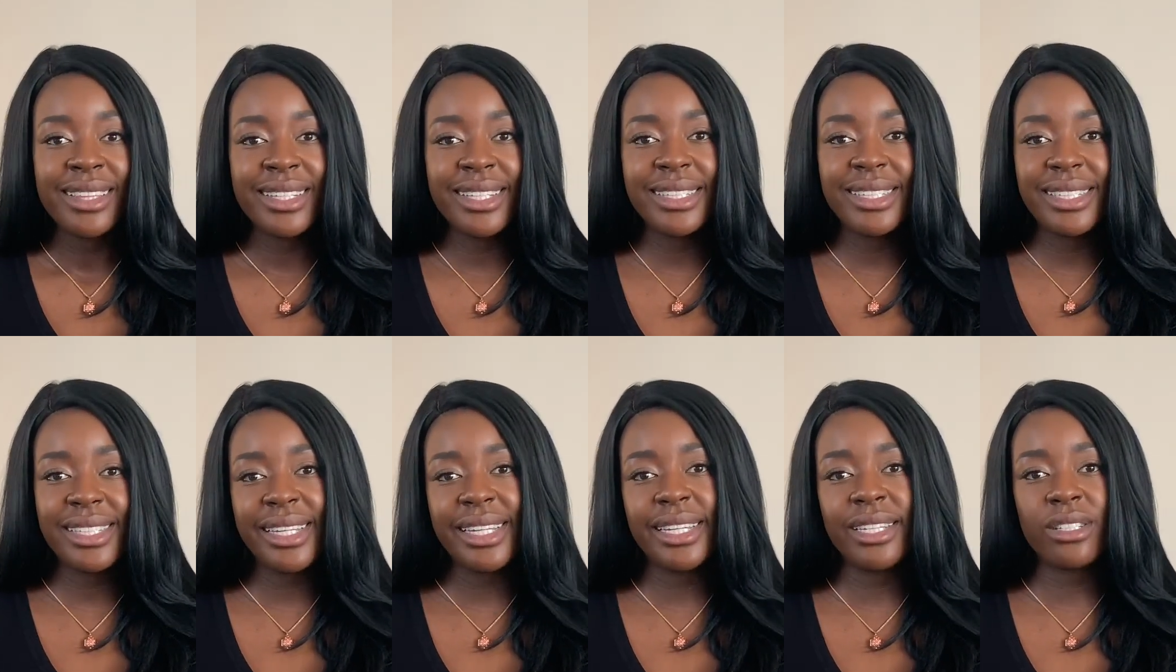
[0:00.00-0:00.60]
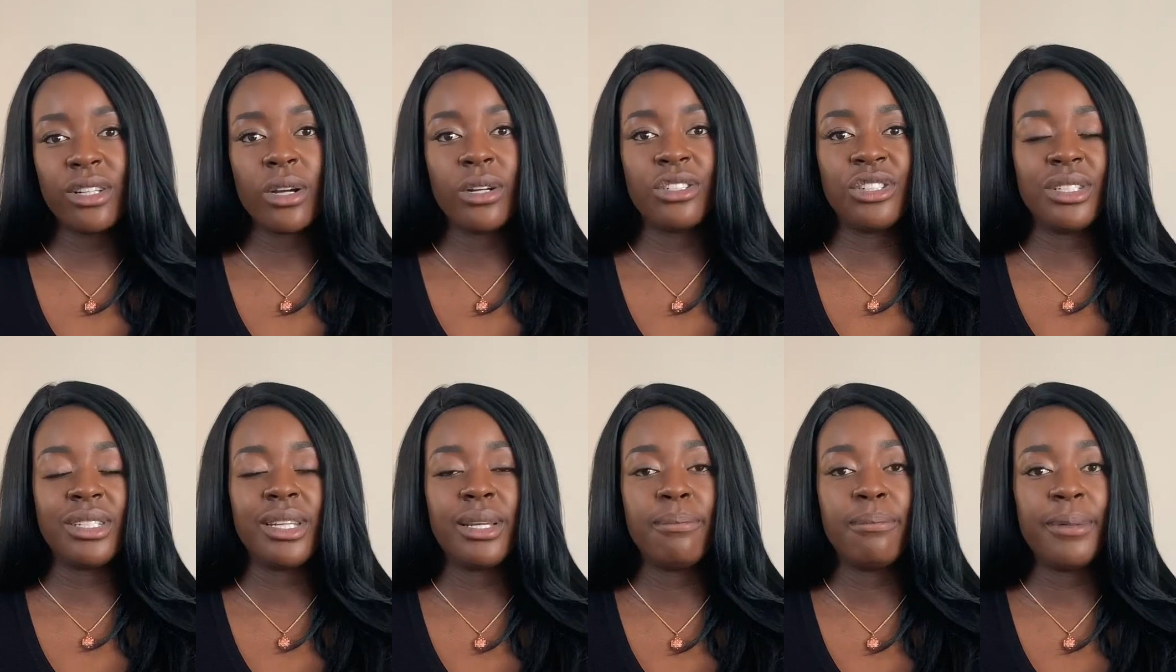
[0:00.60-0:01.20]
These teas are
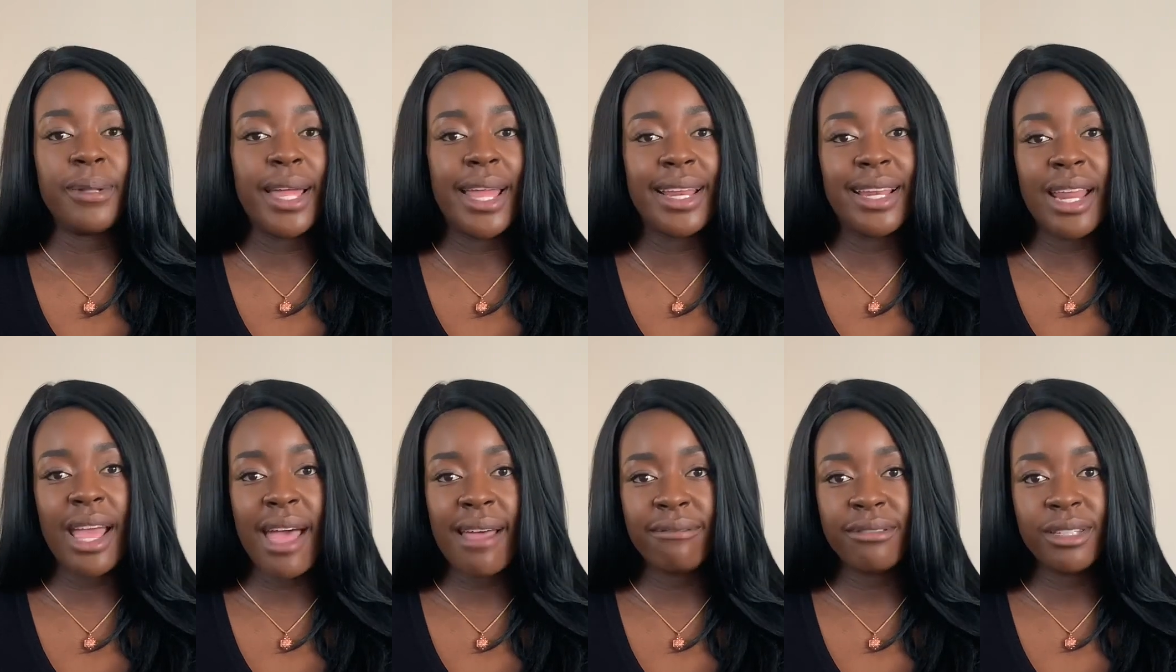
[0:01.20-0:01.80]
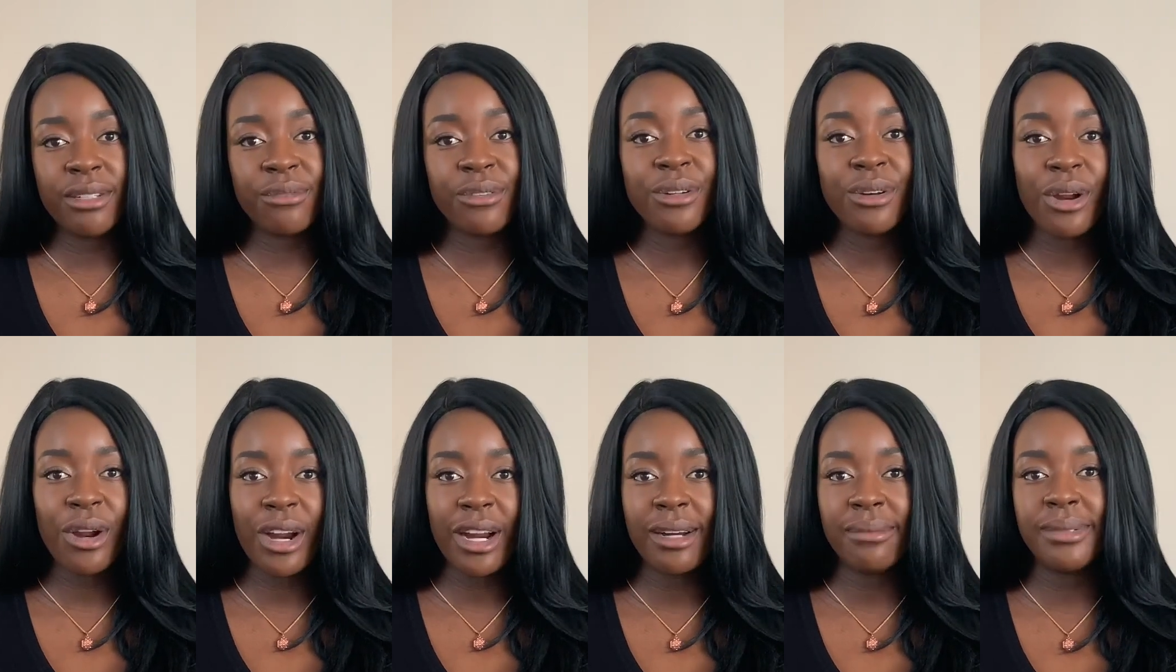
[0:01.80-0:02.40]
just a blend of different
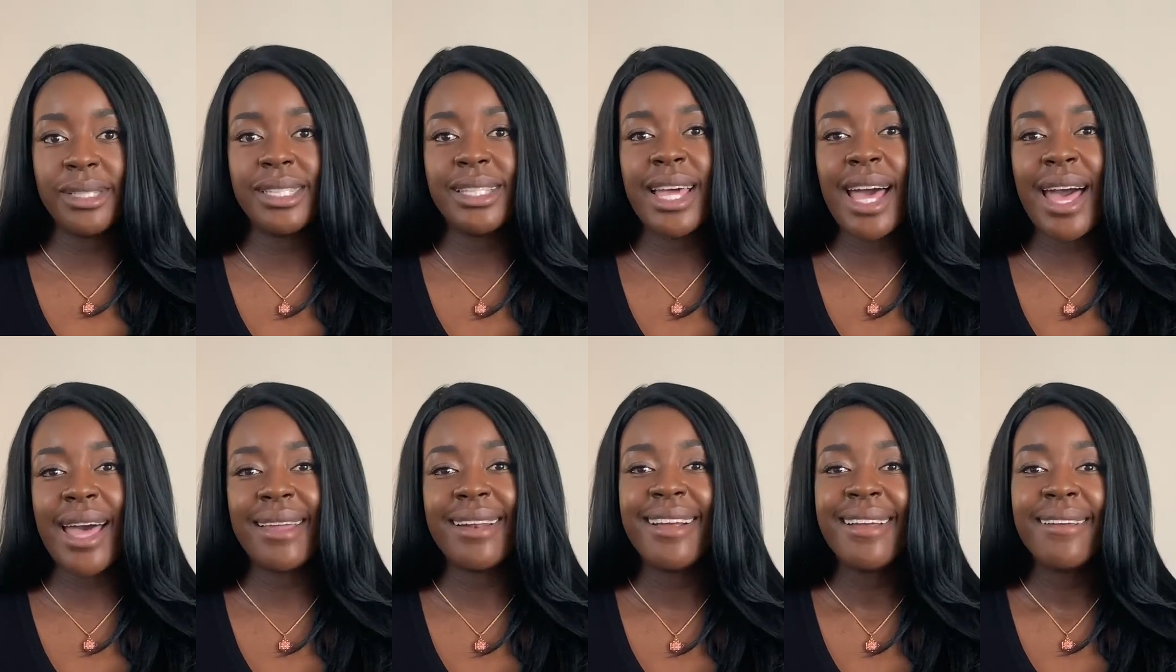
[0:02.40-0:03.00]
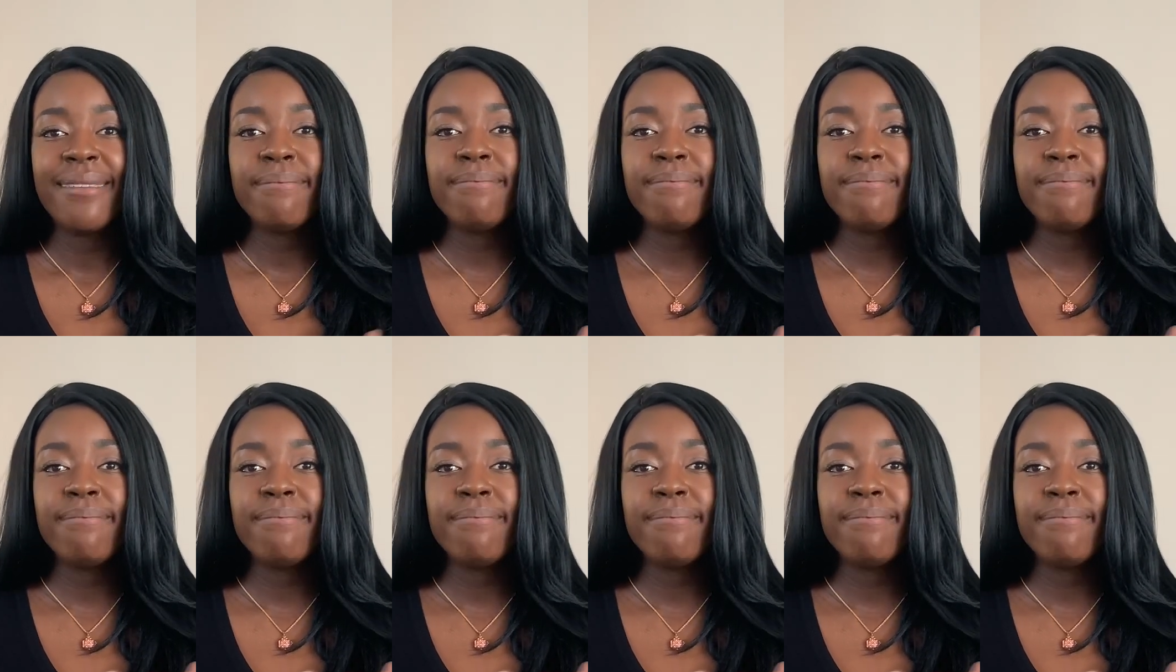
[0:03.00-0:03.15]
herbs that